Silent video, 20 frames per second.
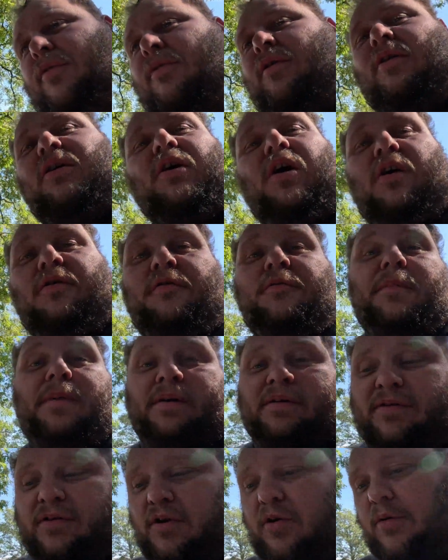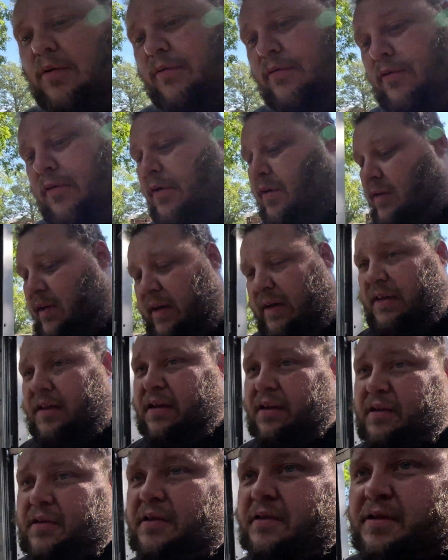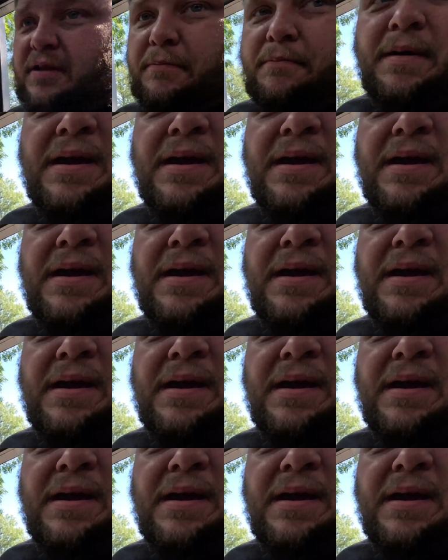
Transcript: owned a car from Mexico before. Like the